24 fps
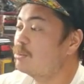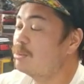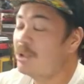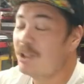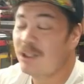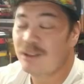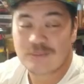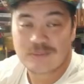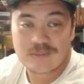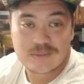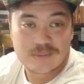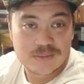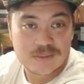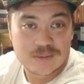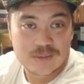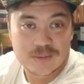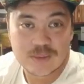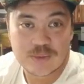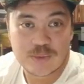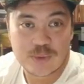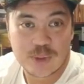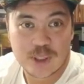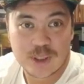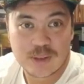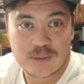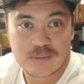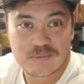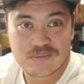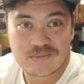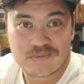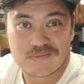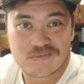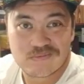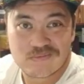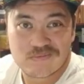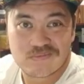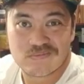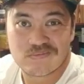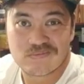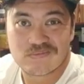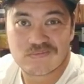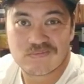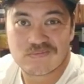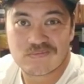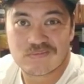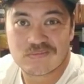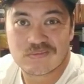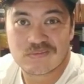But if you don't,
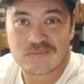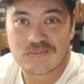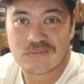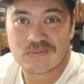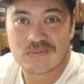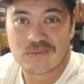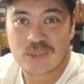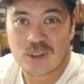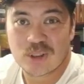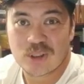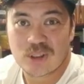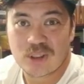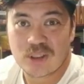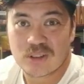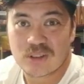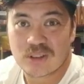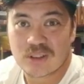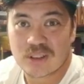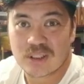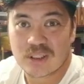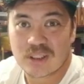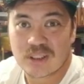it's all good.